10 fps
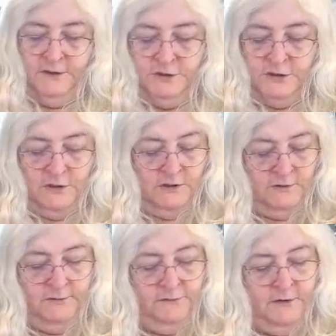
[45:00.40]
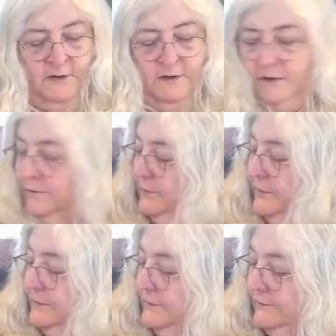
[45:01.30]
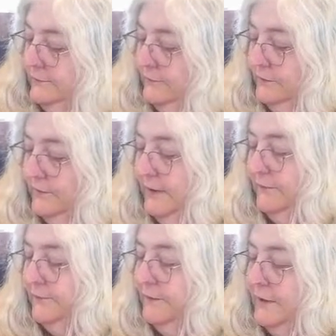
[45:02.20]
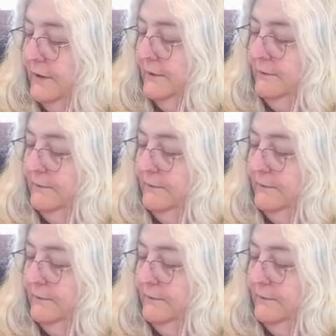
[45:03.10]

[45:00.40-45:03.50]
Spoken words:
cardstock. I'll put this one away for now.